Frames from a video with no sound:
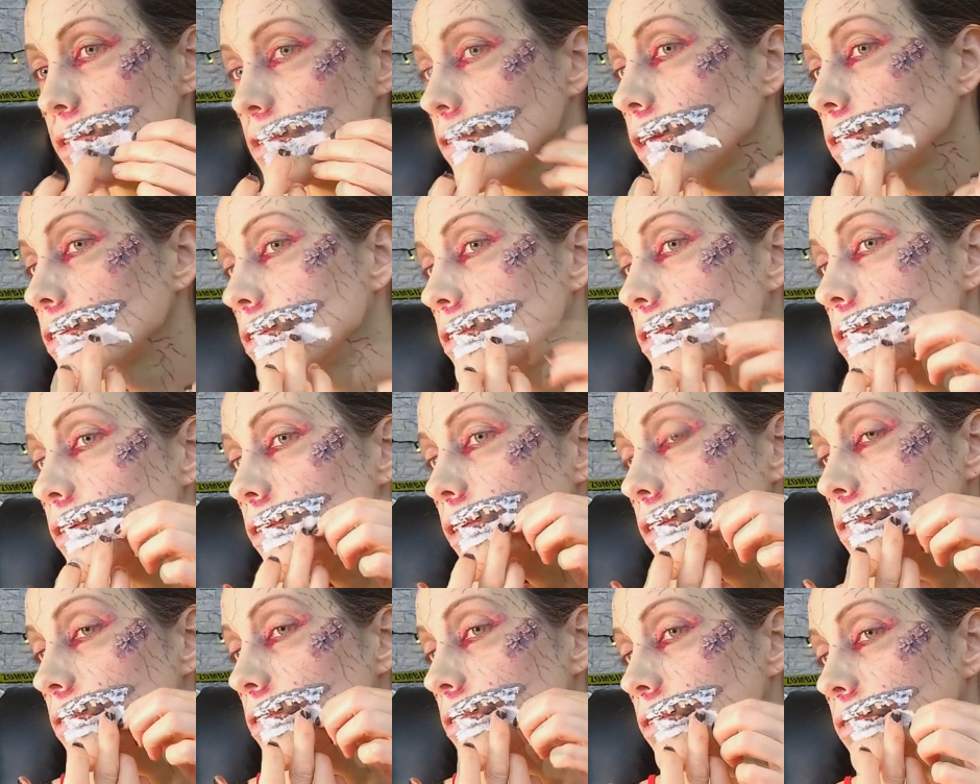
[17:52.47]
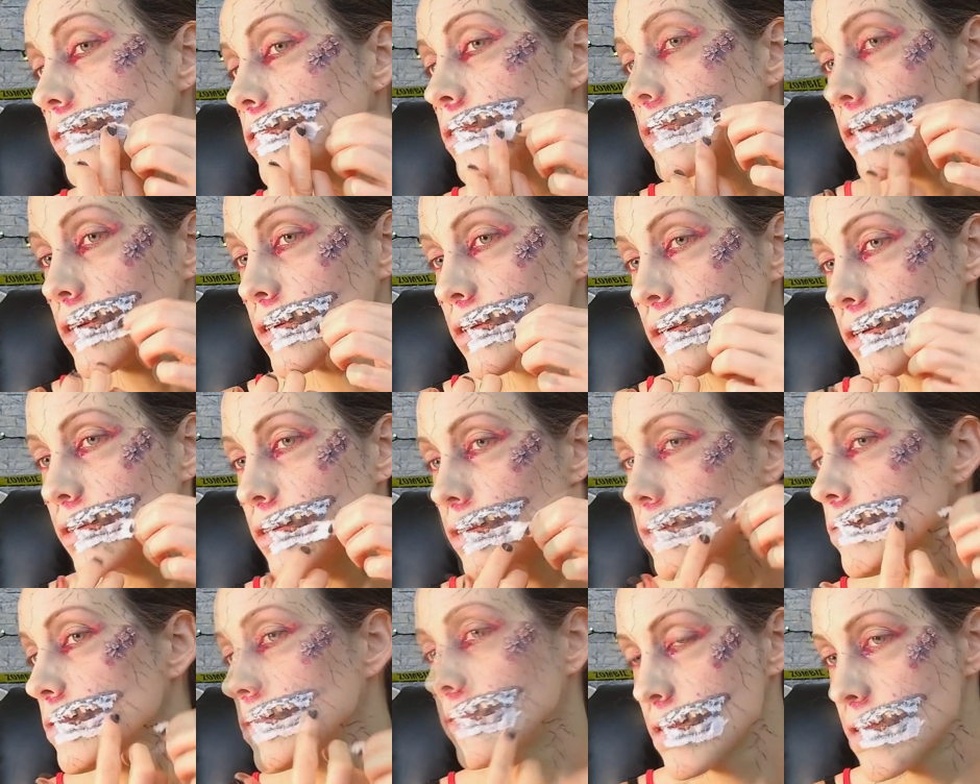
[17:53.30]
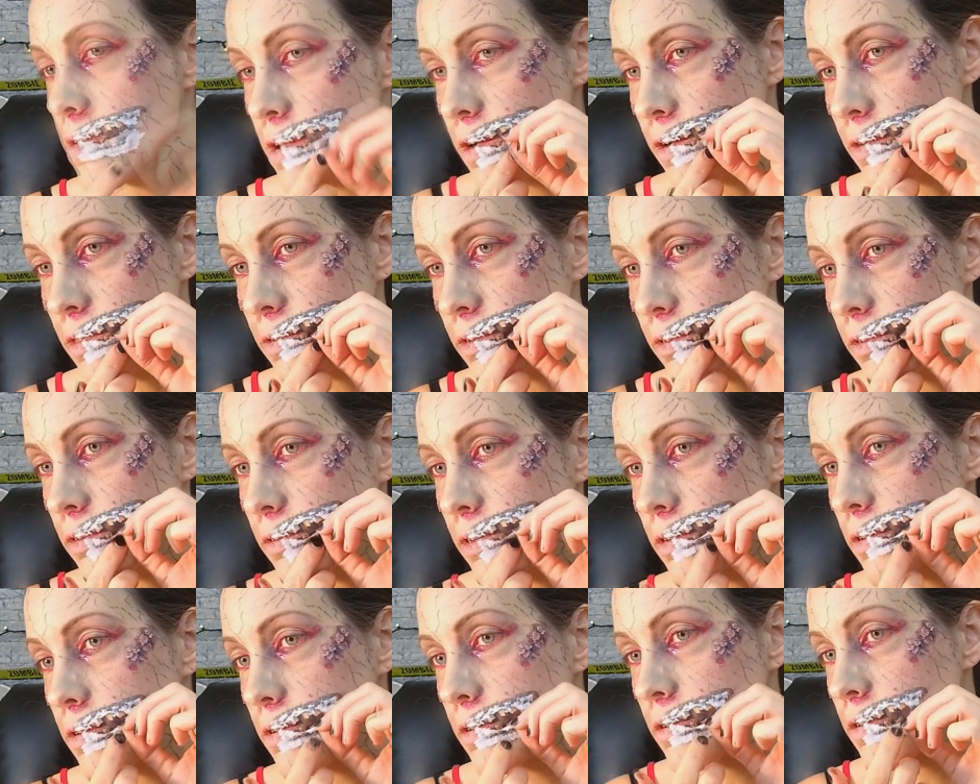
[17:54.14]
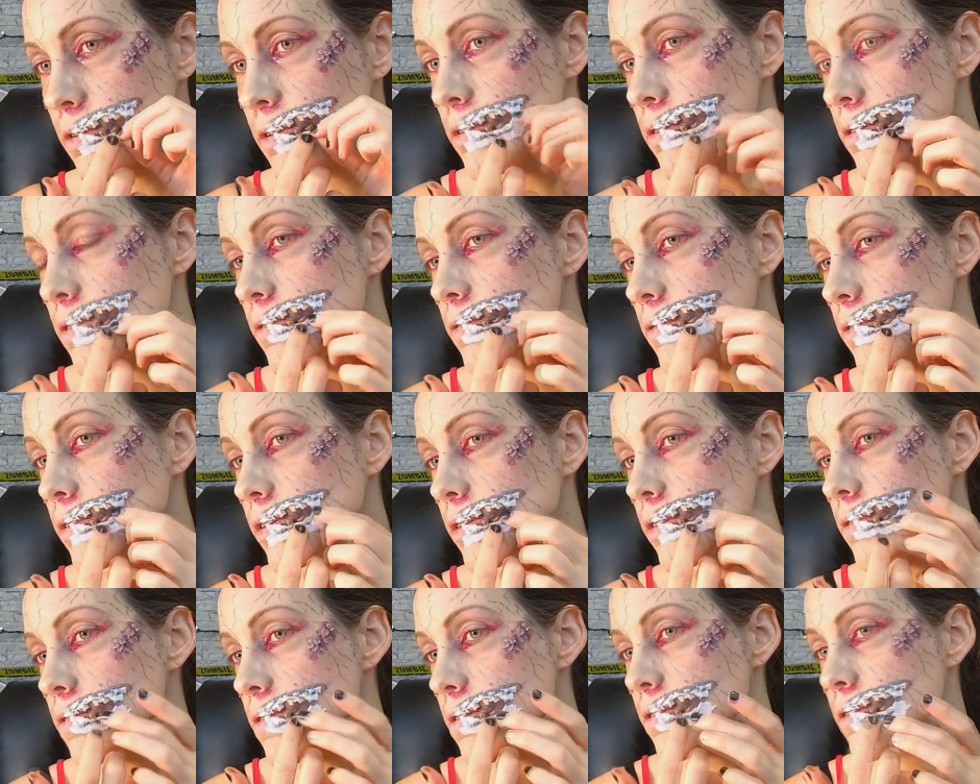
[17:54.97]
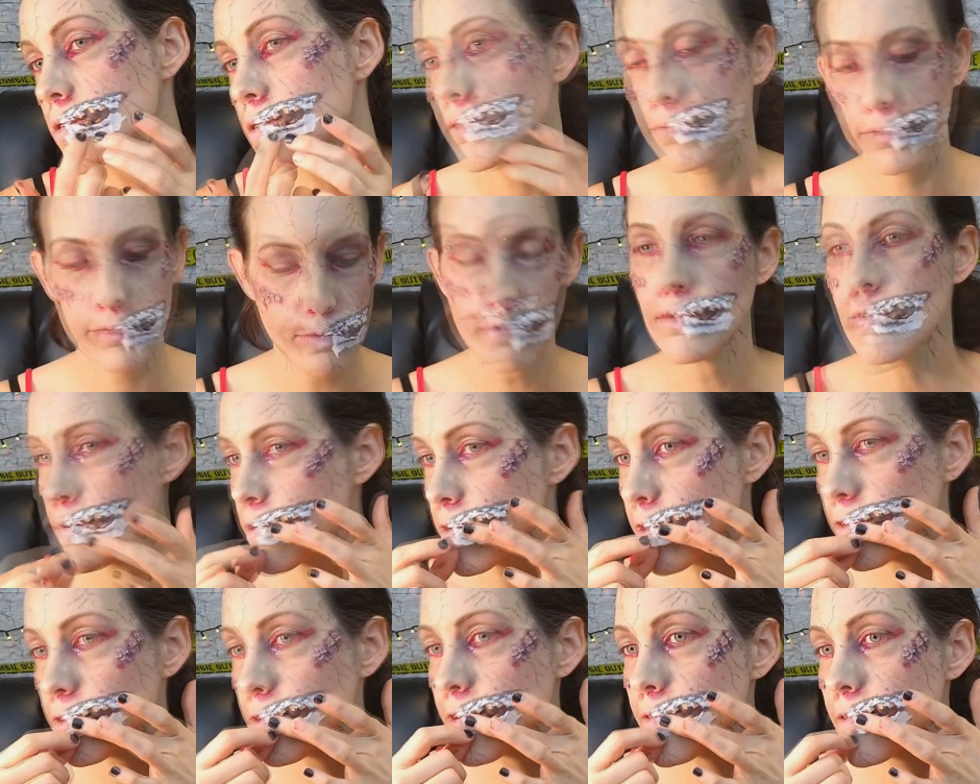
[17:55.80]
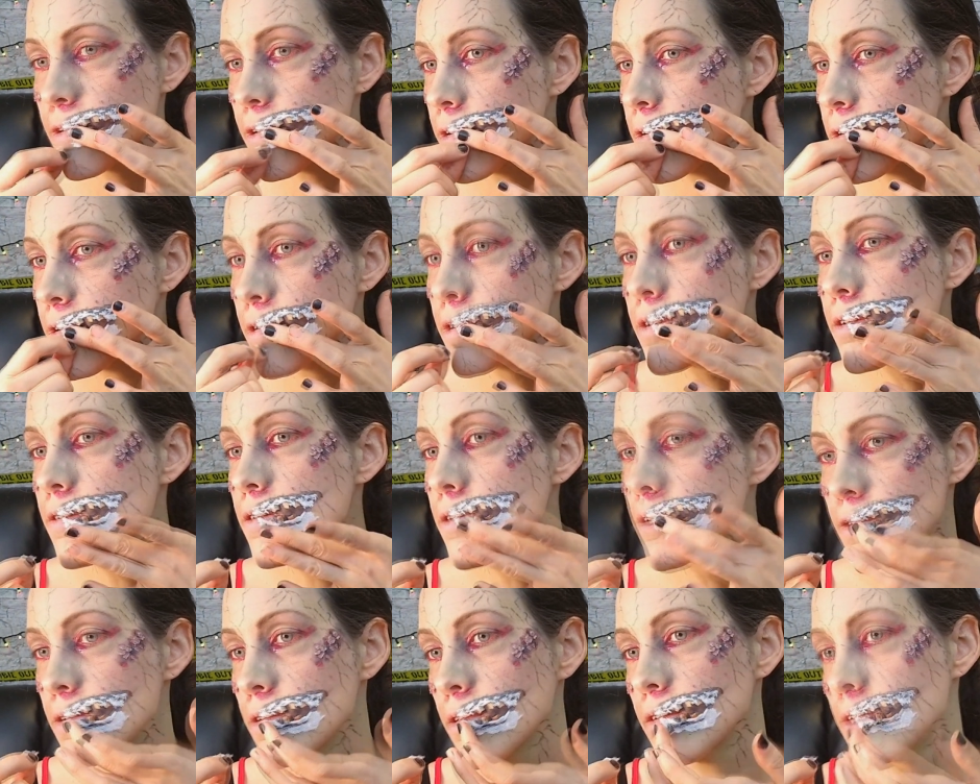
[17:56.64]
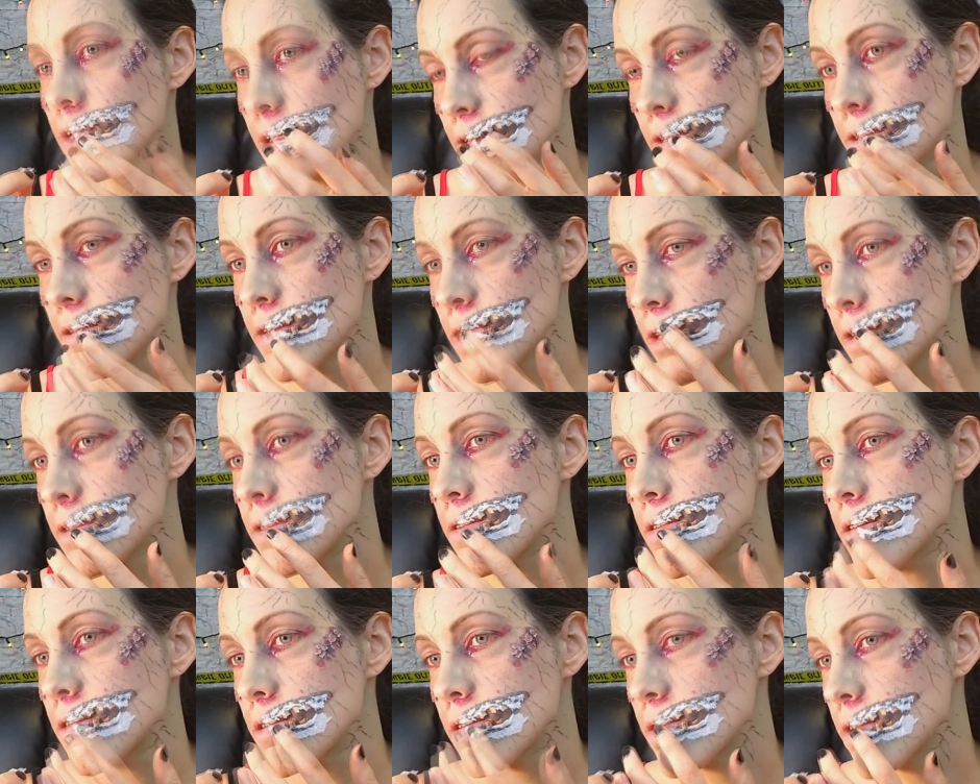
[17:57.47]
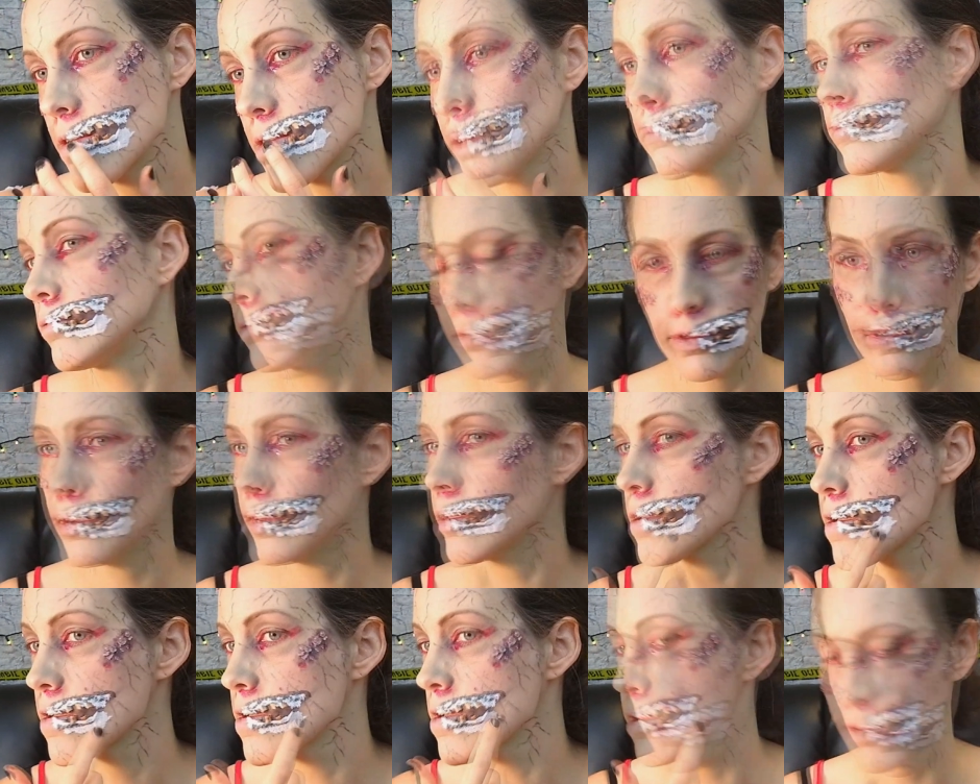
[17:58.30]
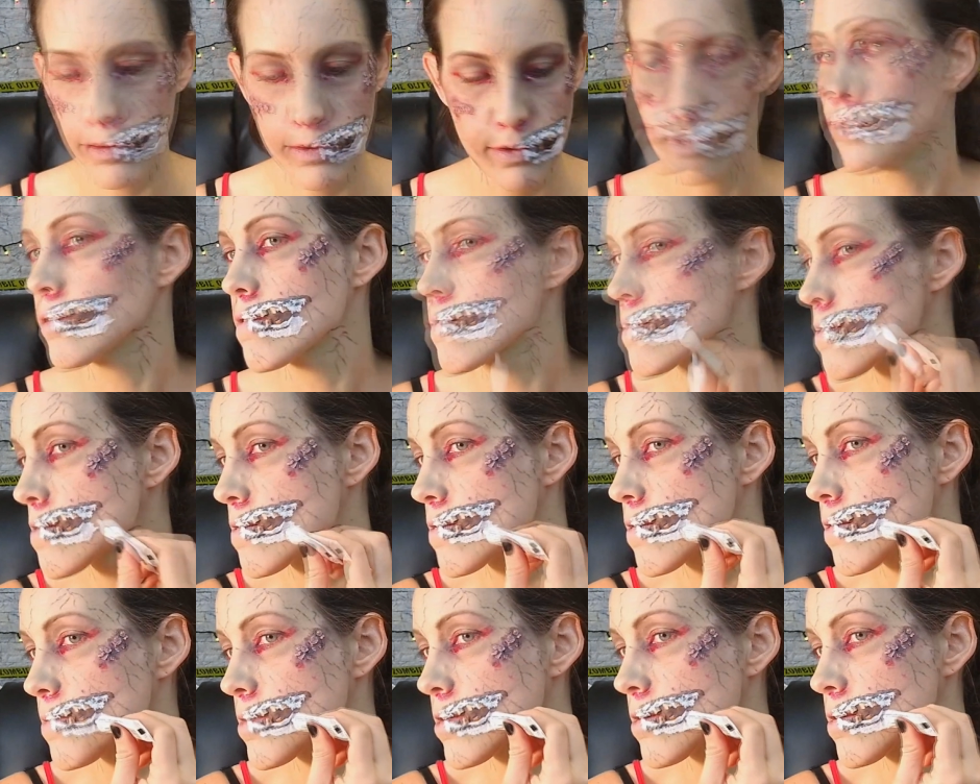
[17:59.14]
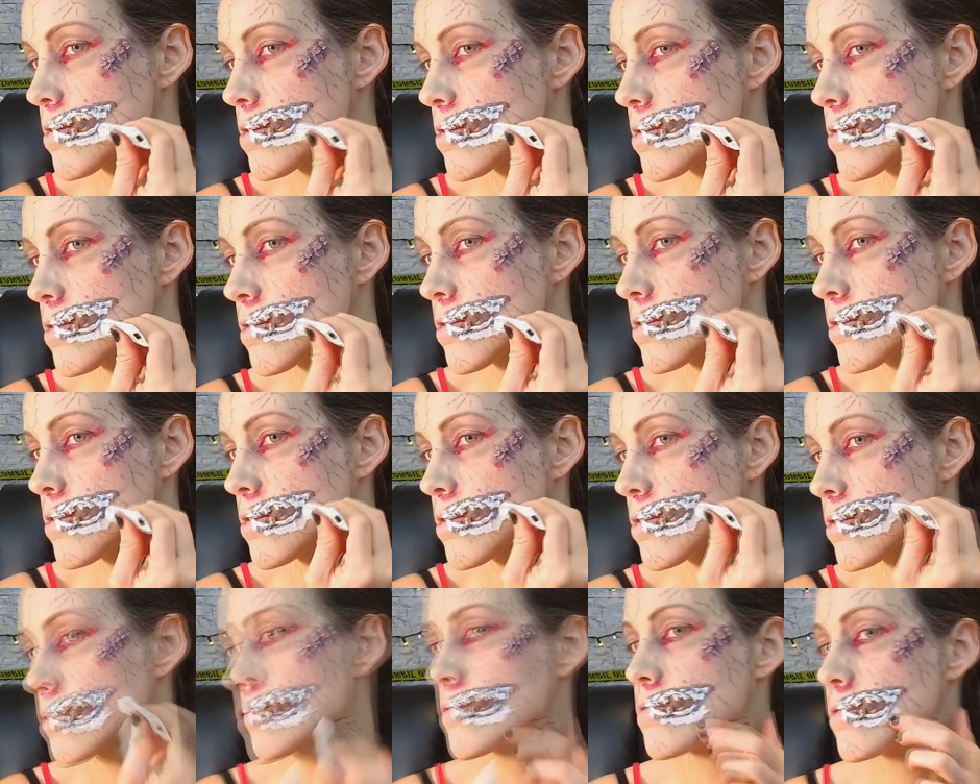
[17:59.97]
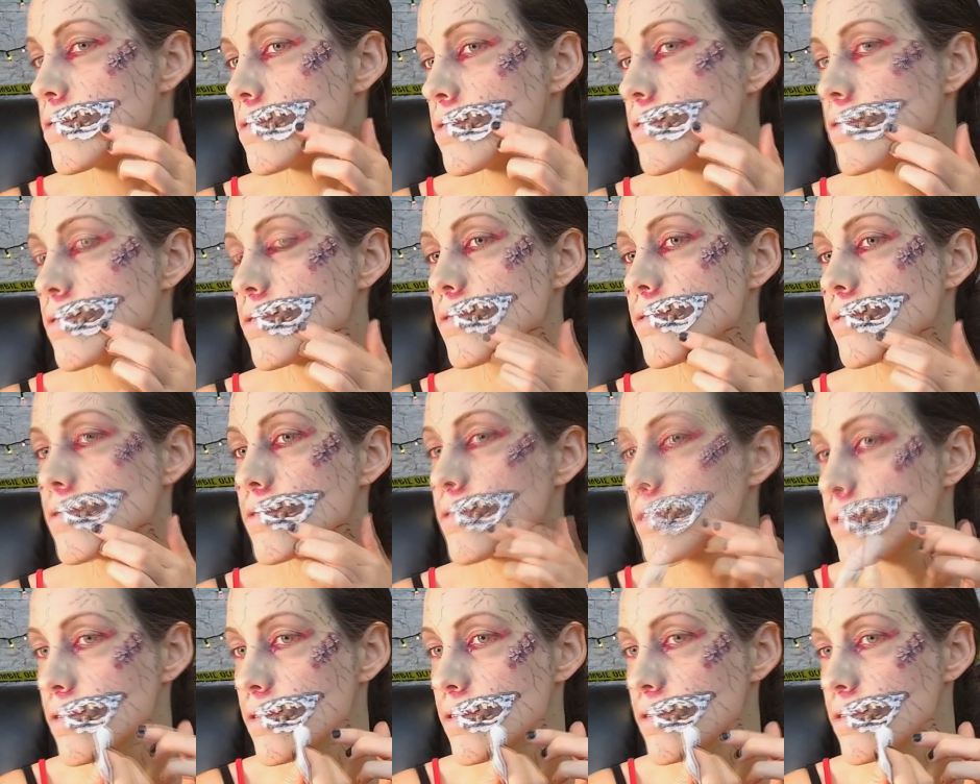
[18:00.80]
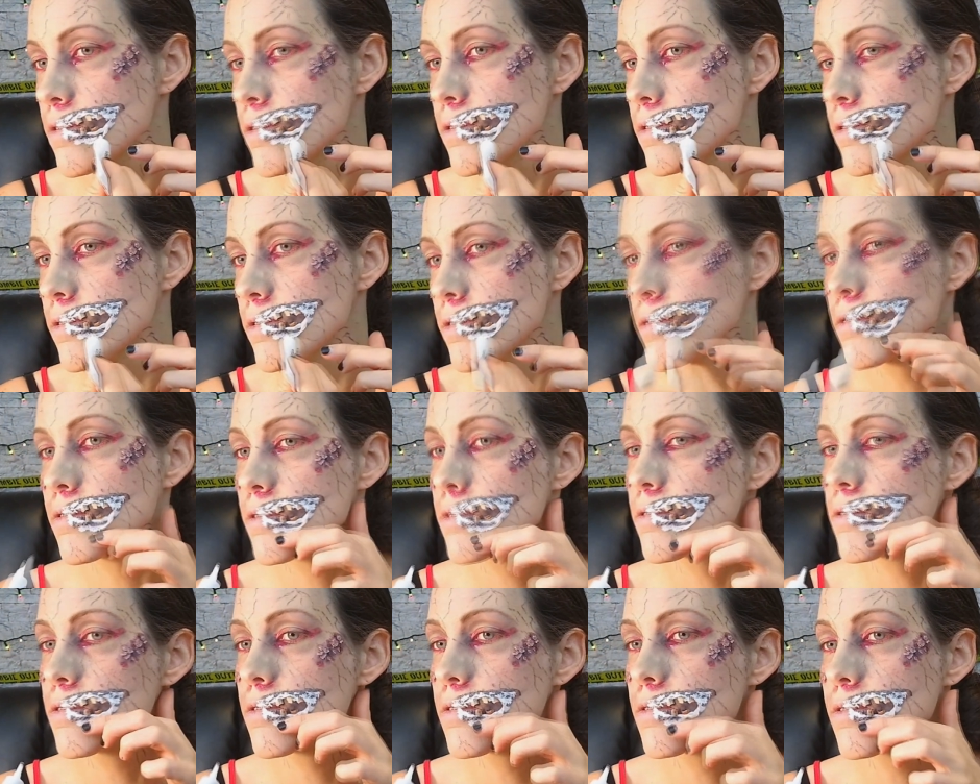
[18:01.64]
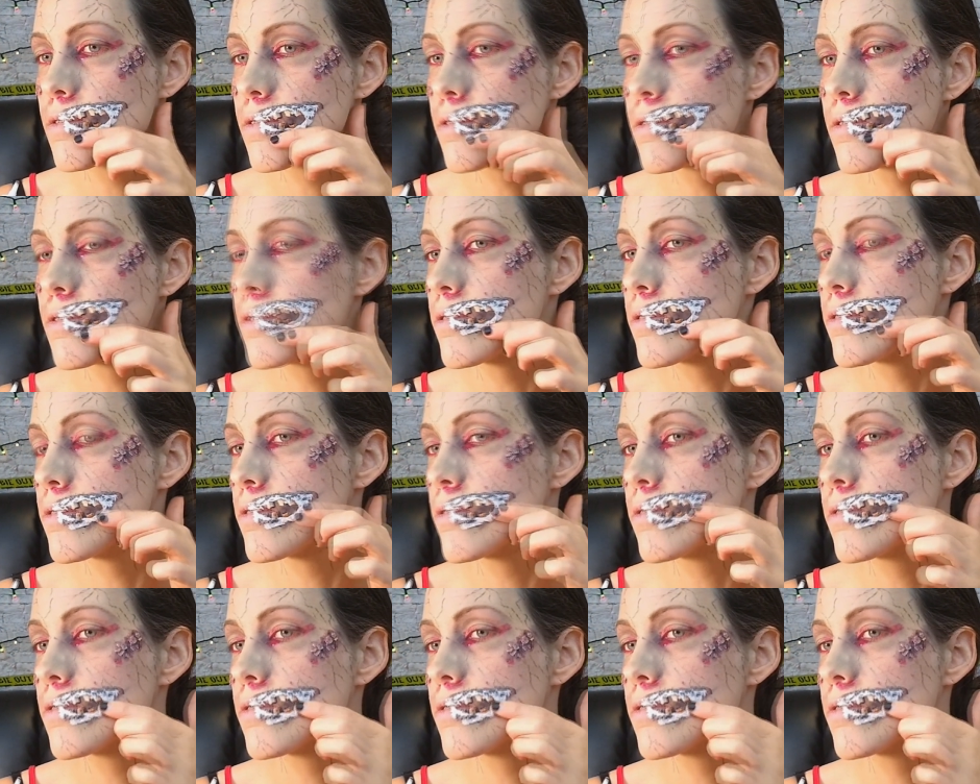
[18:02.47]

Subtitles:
So for the last one, when I said the Beetlejuice secretary, if you wanted to do that look, you could also do this on the neck and then follow the